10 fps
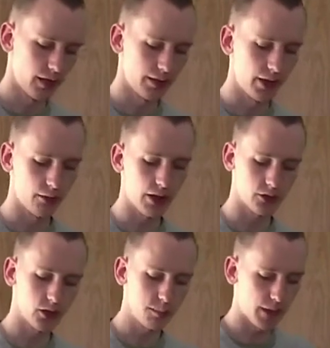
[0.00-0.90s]
They are
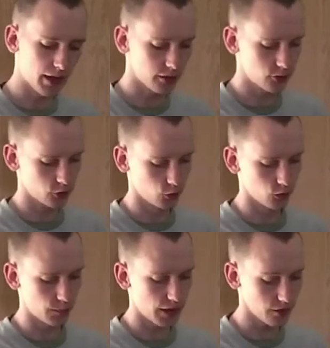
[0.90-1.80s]
actually padded shoulder
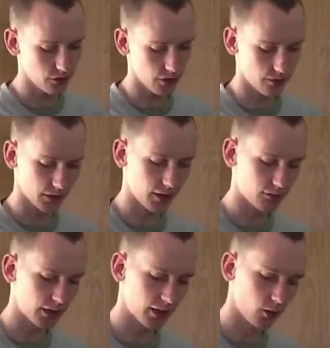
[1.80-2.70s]
pads, if I can ever
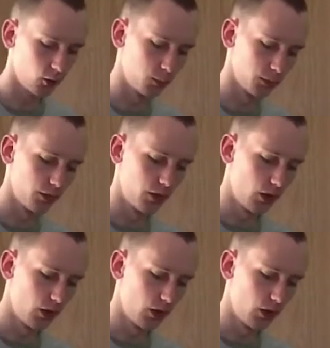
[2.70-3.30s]
get it open.